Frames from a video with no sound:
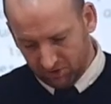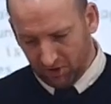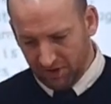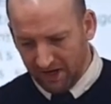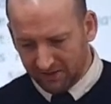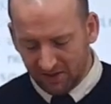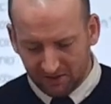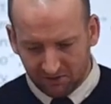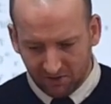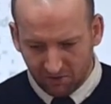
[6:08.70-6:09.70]
connect
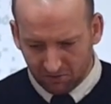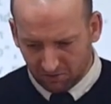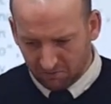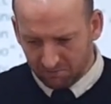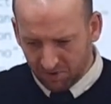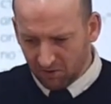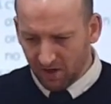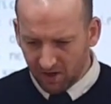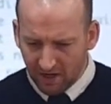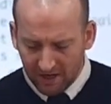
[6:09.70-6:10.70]
it to your
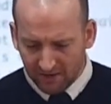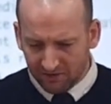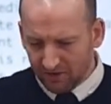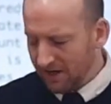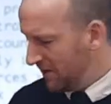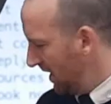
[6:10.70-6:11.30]
computer, send